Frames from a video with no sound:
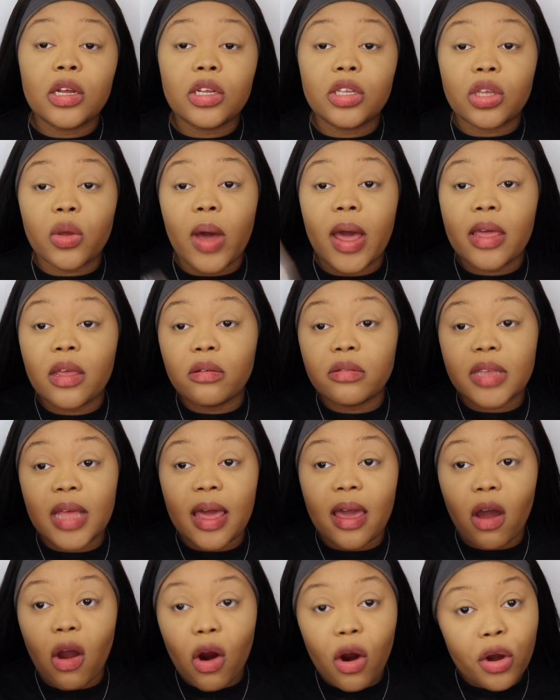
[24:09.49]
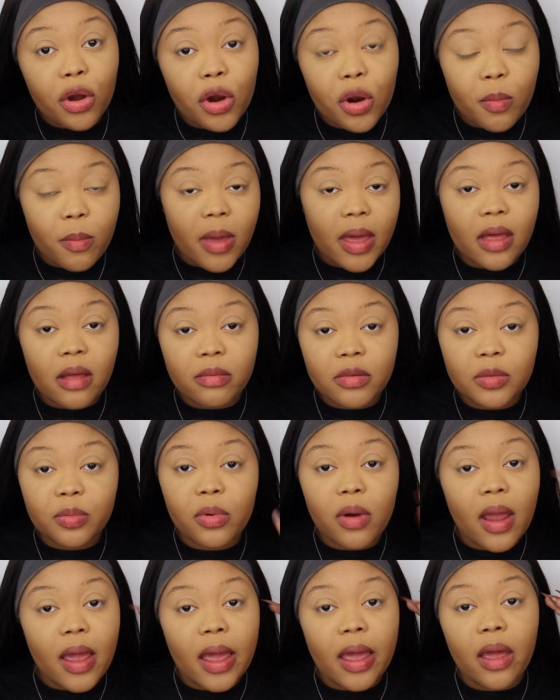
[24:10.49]
So I use a harder makeup
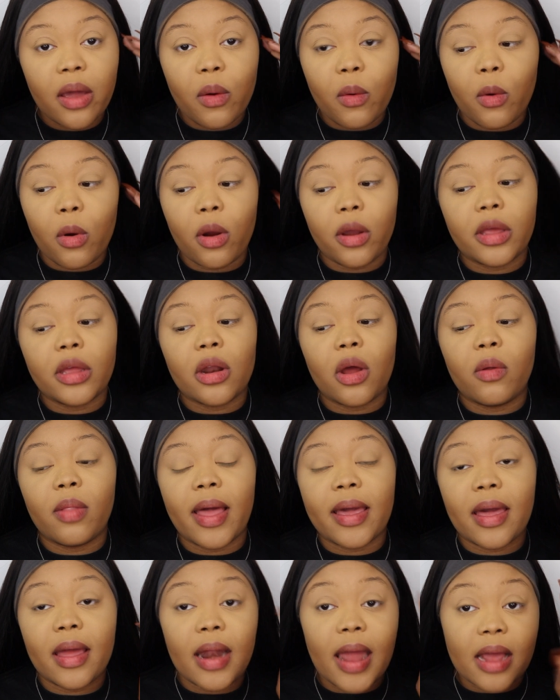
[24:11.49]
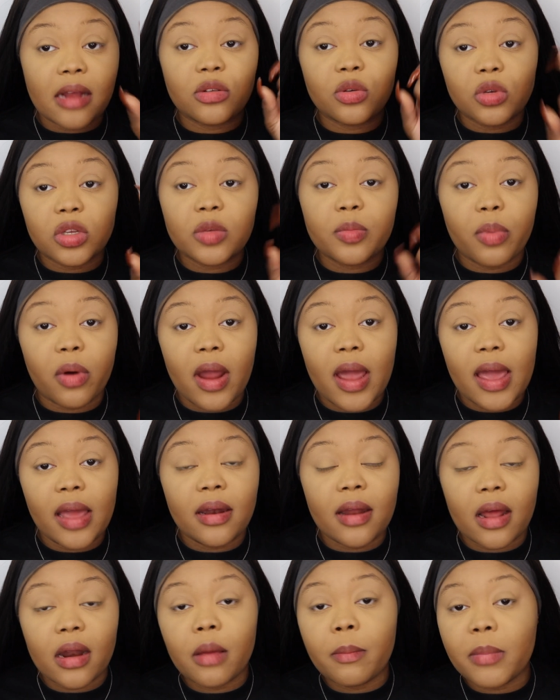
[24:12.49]
spray, or you know, like an actual spray,
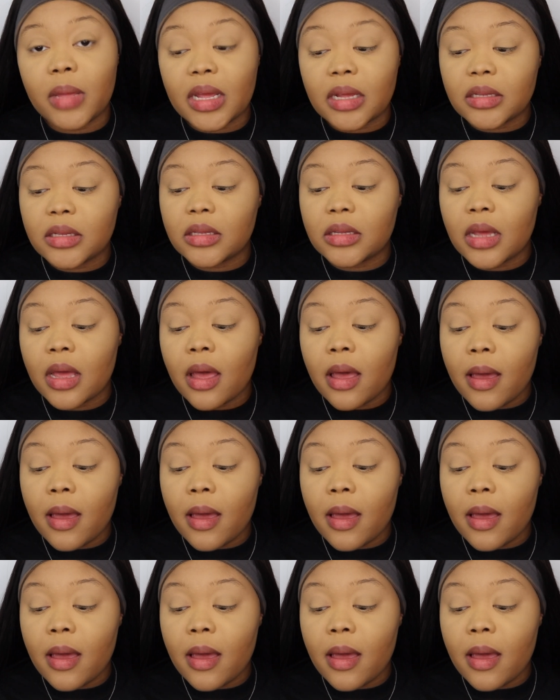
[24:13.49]
not a mist,